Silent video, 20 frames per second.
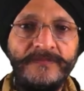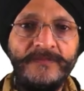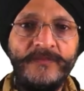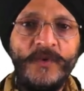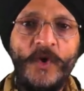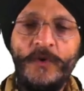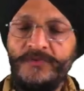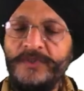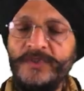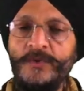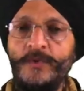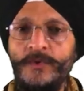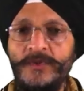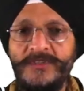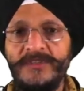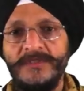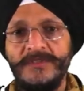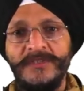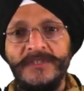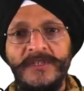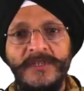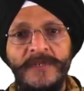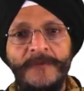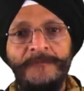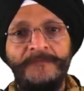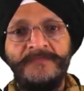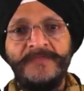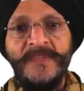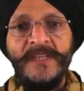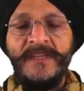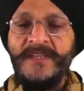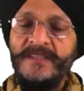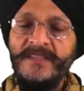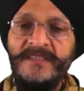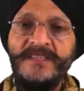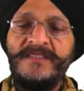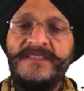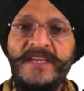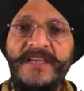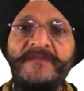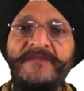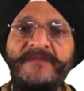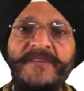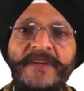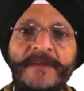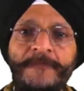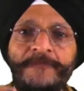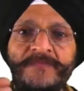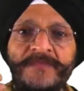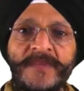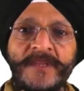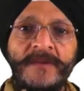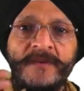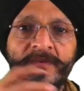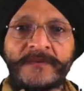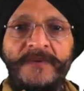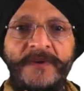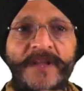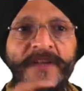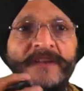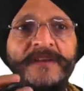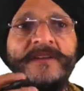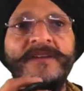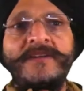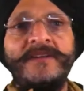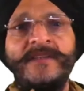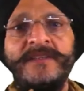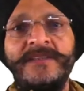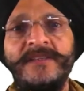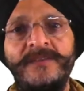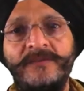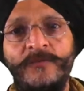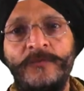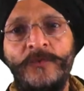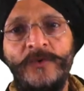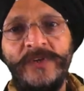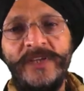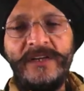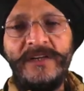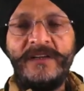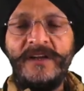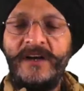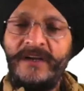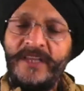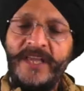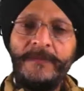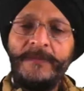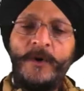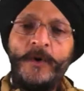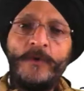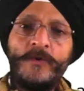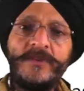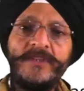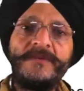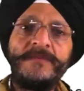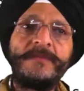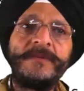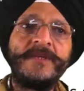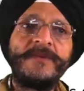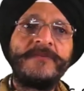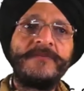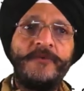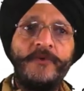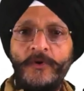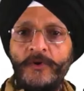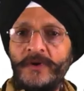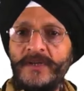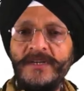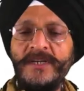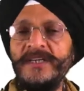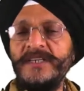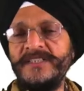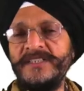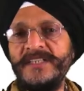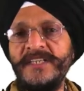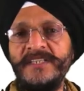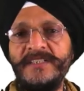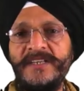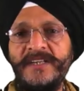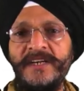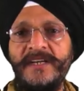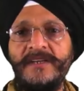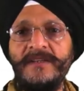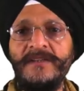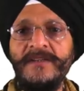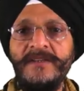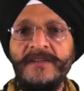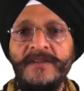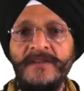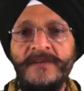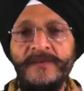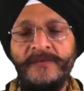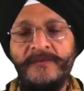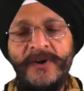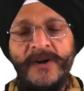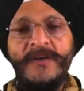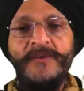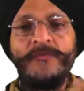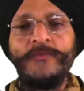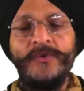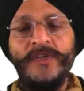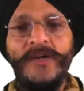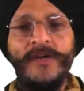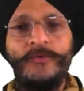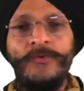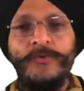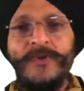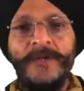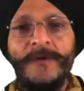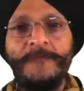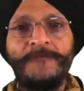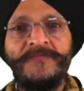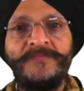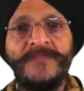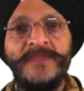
of the goods. In the same way, when we are talking about the foreign exchange rate, what we are doing?